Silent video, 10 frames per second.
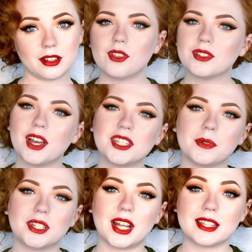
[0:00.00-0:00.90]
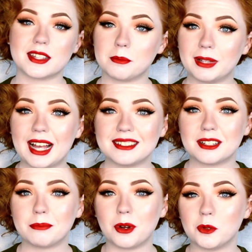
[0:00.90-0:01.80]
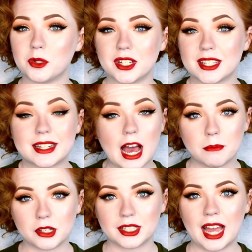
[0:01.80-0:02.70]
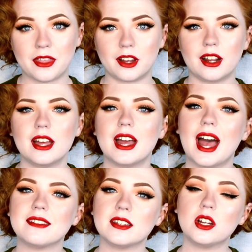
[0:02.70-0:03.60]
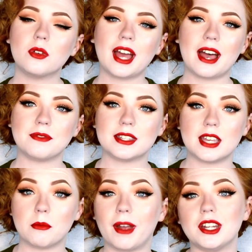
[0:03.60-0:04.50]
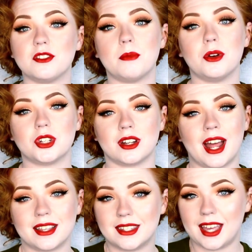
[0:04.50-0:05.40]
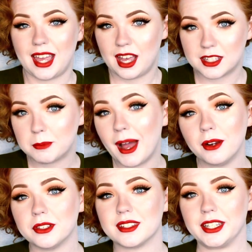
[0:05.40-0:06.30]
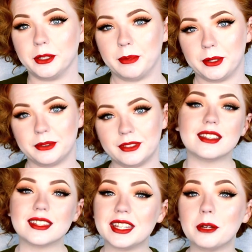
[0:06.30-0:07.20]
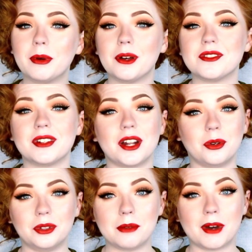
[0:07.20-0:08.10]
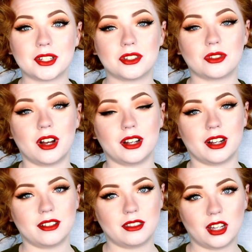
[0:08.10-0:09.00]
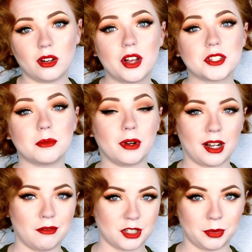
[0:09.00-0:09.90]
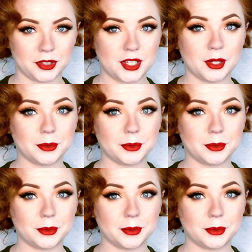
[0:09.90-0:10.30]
There's also a chance that a plastic bone will just snap altogether, as they don't have the same range of motion as, say, a spiral steel bone. Steel bones are not only much stronger, they're also more comfortable too.